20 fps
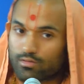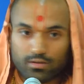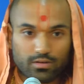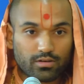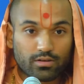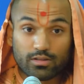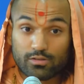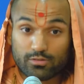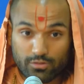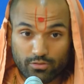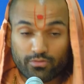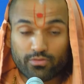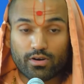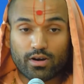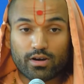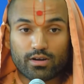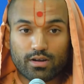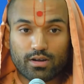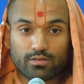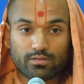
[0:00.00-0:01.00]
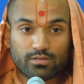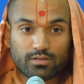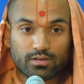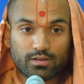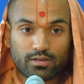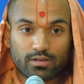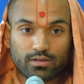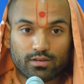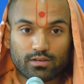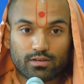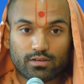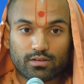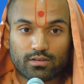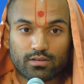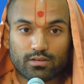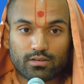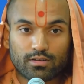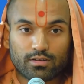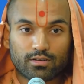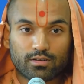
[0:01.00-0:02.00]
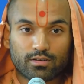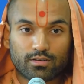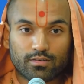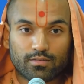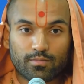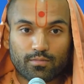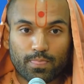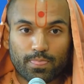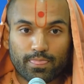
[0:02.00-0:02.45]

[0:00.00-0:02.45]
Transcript: He's your friend now? No.